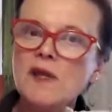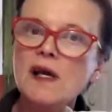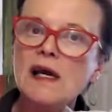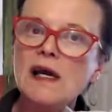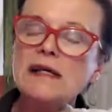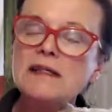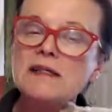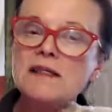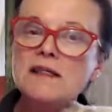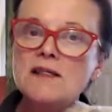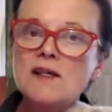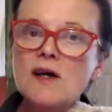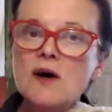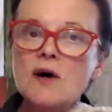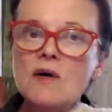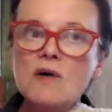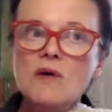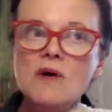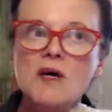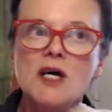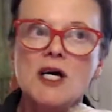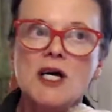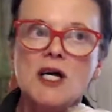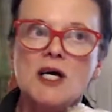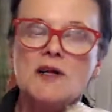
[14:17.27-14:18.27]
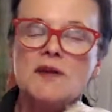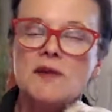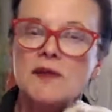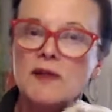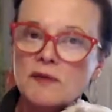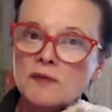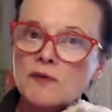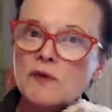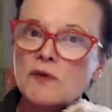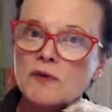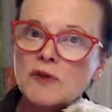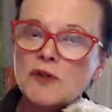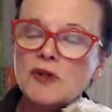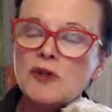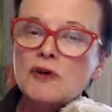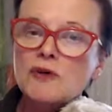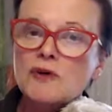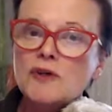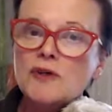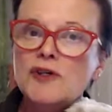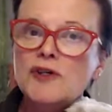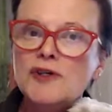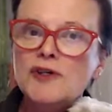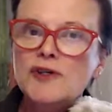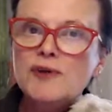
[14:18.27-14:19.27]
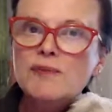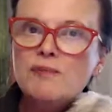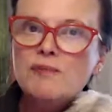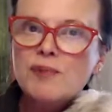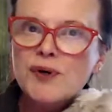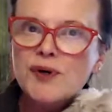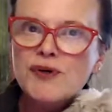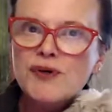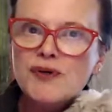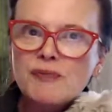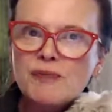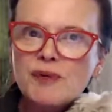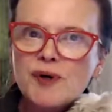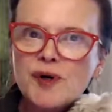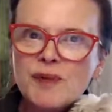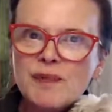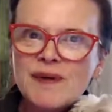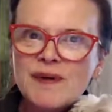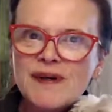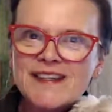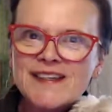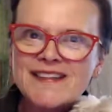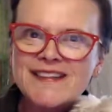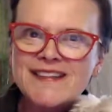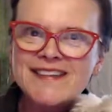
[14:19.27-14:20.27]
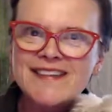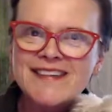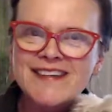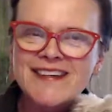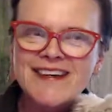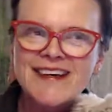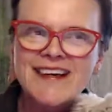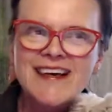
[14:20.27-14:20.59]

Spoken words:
And so your birth purpose.